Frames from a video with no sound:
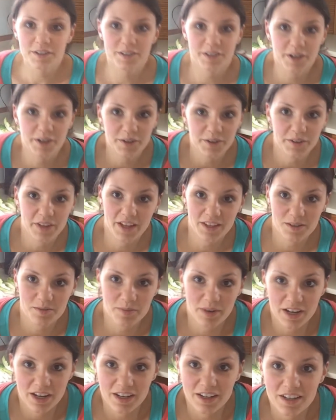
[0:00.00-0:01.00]
So
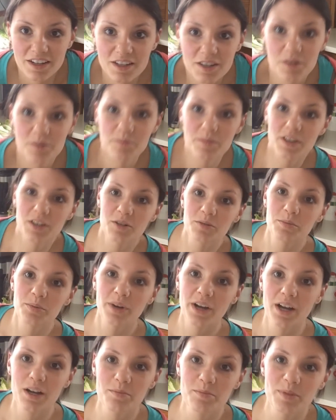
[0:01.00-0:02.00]
that's my meal
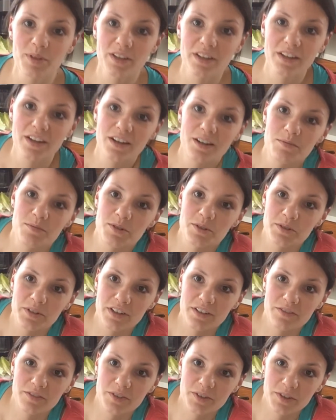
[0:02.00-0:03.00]
prep that I'm
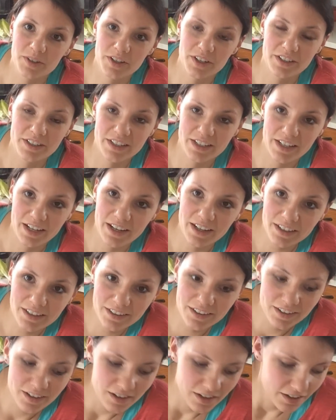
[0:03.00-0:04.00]
doing for today.
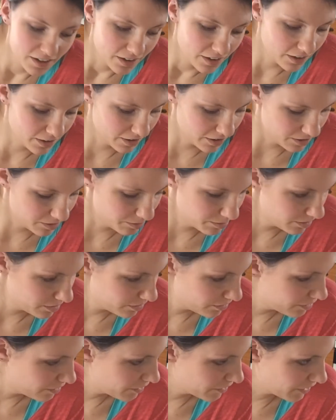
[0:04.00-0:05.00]

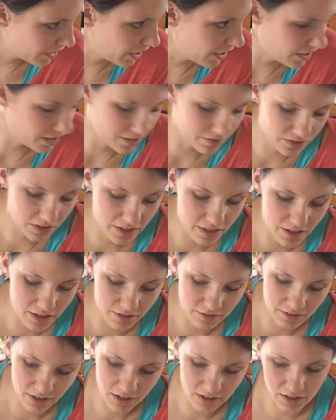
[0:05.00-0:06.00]
Got
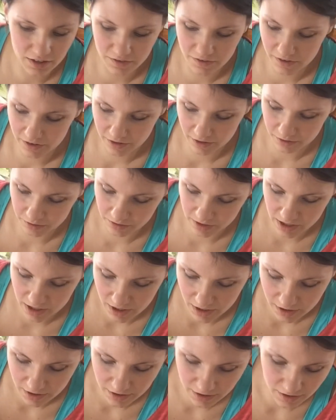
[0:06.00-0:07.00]
everything ready for the
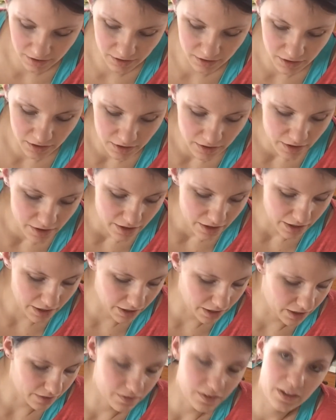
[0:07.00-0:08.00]
week
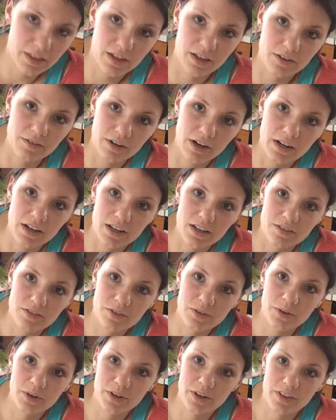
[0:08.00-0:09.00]
and everything ready
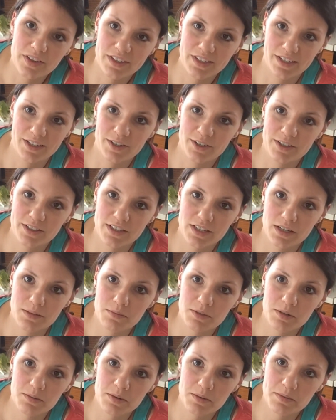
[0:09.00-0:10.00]
for the dinners
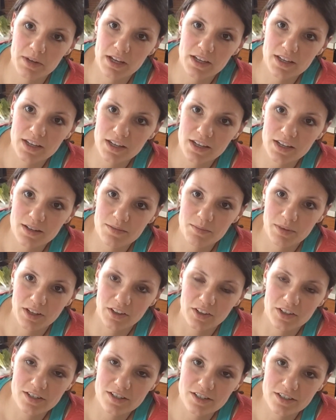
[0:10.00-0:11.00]
I'm going to be making, and my
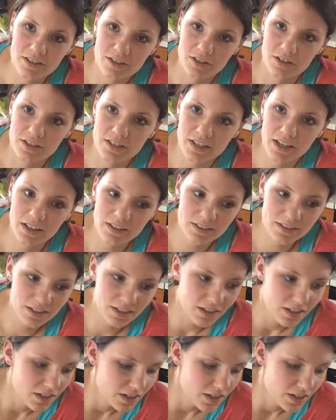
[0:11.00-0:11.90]
lunches are set.